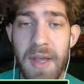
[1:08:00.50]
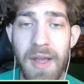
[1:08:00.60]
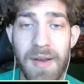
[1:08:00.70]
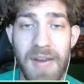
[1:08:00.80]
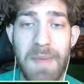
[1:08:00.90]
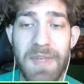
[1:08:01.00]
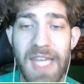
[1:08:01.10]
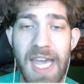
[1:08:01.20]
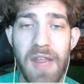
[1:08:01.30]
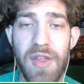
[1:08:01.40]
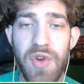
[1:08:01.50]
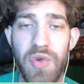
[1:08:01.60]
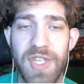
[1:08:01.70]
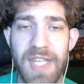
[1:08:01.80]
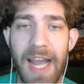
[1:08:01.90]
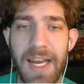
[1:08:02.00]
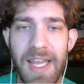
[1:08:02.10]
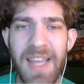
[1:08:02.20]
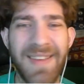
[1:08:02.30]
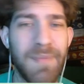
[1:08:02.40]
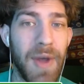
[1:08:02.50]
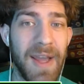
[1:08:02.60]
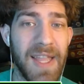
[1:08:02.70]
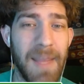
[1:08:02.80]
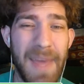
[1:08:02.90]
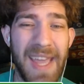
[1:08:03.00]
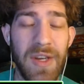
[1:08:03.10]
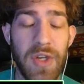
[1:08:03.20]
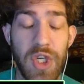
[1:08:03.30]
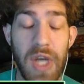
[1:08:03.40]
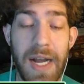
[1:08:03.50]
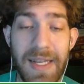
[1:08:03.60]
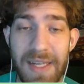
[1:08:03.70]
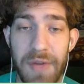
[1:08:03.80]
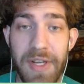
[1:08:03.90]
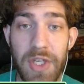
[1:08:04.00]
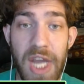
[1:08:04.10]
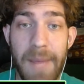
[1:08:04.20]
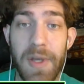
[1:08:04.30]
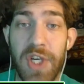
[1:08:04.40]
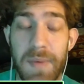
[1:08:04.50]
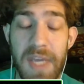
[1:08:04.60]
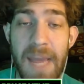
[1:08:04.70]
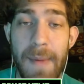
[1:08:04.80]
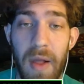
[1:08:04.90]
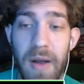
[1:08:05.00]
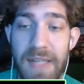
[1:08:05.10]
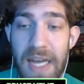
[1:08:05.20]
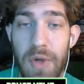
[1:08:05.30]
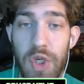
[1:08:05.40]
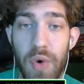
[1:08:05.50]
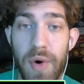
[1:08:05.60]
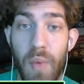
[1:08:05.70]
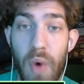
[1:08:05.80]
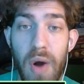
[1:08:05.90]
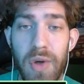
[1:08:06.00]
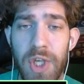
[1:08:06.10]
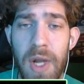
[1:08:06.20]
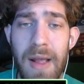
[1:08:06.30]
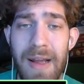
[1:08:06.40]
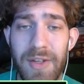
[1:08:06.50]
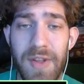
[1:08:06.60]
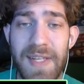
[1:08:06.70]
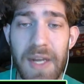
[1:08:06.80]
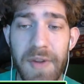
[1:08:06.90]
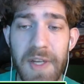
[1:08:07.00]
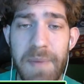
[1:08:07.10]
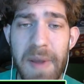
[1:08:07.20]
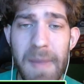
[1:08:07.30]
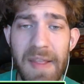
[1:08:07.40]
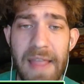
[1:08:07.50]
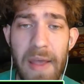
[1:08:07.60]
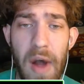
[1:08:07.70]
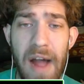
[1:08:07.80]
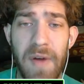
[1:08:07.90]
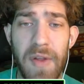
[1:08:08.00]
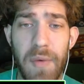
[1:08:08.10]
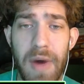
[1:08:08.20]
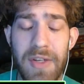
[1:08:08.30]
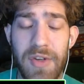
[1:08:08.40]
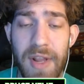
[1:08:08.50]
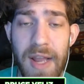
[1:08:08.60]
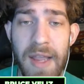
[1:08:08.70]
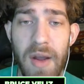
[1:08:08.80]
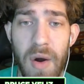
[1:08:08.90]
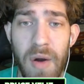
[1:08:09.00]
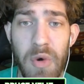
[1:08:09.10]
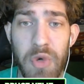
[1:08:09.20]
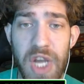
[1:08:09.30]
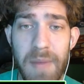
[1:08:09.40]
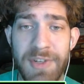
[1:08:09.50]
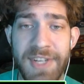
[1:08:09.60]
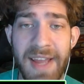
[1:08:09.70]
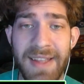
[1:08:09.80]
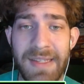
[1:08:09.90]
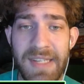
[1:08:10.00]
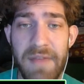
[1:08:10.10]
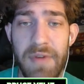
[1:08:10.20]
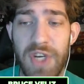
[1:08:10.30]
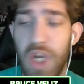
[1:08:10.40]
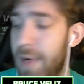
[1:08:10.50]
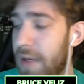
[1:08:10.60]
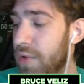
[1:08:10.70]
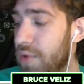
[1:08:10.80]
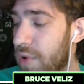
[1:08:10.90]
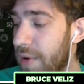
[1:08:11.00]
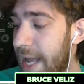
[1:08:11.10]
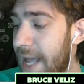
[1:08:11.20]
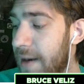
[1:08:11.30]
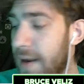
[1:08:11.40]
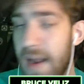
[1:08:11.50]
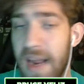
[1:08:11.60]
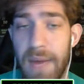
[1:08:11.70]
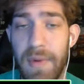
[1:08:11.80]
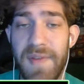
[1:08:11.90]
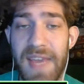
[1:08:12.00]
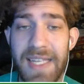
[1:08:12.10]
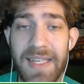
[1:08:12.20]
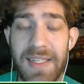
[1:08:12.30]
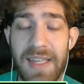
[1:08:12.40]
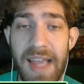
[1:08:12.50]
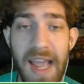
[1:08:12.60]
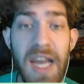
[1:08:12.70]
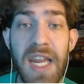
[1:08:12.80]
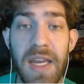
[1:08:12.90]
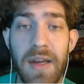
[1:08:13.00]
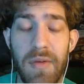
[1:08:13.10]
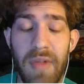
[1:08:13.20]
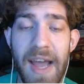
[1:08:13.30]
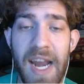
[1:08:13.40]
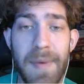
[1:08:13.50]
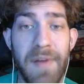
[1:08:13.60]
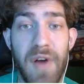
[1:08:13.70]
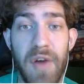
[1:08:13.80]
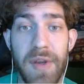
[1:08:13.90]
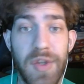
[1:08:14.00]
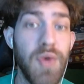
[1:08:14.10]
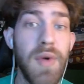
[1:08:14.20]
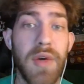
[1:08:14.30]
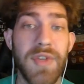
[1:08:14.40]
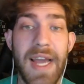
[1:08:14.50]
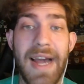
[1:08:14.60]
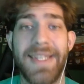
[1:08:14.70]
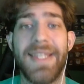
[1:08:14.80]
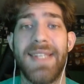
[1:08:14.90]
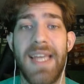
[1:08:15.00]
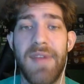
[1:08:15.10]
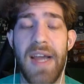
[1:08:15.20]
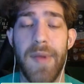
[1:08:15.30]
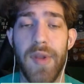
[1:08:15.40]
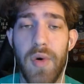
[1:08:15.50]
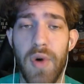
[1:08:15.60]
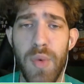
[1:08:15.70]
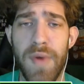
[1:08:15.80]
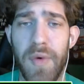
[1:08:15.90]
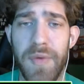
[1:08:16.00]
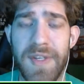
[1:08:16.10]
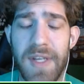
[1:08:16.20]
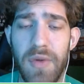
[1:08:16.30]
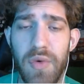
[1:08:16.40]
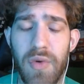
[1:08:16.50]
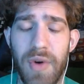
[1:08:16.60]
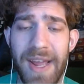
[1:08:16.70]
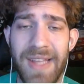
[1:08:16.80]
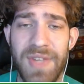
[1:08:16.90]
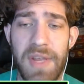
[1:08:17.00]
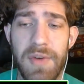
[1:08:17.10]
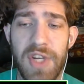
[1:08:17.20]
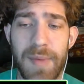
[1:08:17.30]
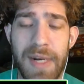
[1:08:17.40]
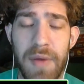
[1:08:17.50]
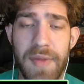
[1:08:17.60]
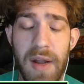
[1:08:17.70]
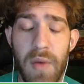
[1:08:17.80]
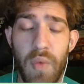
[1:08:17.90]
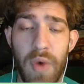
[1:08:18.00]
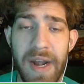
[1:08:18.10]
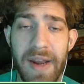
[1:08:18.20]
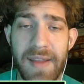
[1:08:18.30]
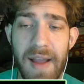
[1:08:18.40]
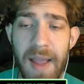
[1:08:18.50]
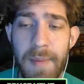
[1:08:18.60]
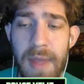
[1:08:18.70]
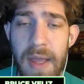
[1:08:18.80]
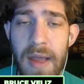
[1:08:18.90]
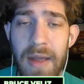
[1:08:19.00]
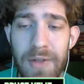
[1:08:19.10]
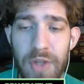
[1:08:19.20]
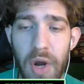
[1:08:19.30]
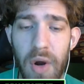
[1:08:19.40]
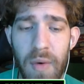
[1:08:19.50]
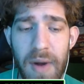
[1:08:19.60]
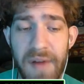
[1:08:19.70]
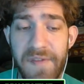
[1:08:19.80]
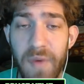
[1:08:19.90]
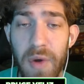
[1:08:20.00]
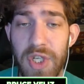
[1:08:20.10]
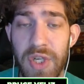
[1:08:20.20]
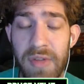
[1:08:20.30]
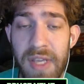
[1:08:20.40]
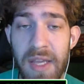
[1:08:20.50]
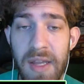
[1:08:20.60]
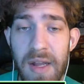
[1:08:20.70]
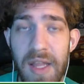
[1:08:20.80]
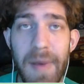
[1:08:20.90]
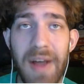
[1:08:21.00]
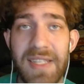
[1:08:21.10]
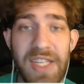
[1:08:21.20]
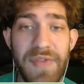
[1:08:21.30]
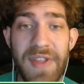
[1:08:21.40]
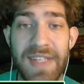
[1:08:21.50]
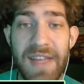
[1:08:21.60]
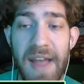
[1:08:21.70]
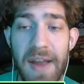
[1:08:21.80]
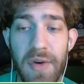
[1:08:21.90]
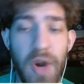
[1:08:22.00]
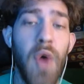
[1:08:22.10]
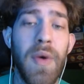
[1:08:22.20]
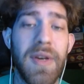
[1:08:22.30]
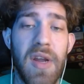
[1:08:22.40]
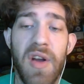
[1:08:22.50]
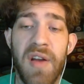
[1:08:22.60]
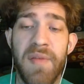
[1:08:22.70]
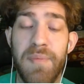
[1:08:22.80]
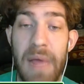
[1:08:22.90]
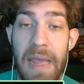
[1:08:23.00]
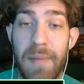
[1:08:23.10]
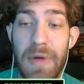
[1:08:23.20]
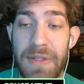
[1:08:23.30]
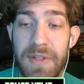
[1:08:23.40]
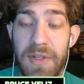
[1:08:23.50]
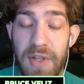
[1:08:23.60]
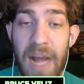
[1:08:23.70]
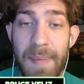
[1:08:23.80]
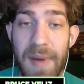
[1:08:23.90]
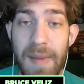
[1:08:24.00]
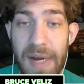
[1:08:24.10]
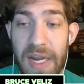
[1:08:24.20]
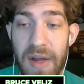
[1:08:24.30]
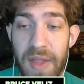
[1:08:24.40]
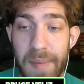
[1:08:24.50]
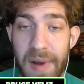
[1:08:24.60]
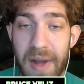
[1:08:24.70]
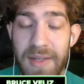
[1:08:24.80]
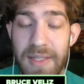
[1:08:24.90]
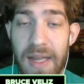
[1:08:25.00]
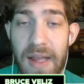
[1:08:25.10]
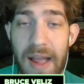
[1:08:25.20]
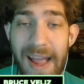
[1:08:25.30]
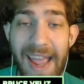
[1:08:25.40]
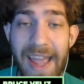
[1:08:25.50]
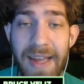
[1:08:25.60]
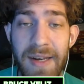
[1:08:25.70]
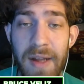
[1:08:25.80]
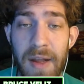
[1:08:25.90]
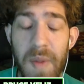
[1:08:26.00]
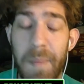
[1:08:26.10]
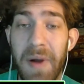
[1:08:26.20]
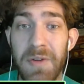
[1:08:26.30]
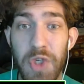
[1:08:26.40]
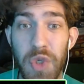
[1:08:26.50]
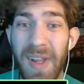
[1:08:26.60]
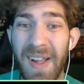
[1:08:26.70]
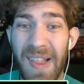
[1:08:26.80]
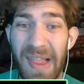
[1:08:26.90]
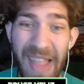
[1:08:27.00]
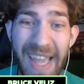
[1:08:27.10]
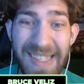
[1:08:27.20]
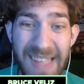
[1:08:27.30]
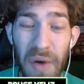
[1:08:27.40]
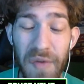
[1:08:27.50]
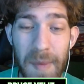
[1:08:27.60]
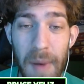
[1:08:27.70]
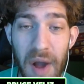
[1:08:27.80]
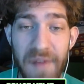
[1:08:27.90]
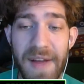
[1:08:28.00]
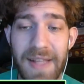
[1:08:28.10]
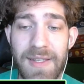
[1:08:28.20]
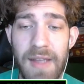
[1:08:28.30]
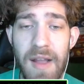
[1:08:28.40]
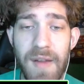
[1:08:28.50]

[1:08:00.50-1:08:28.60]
Neemias Queta, the new signee, is playing in the main uh, Celtics championship game alongside with Jordan Walsh. So the Celtics big men that they have on the roster tonight are Oshae Brissett, Xavier Tillman, and Luke Kornet. And we've yet to see any lineup involving two of those guys at the same time on the court. We've only seen Luke Kornet and Xavier Tillman out there one at a time. So unfortunately, the Boston Celtics have had no interior paint presence to stop anybody on the Bucks. And the Bucks are shooting lights out from offense.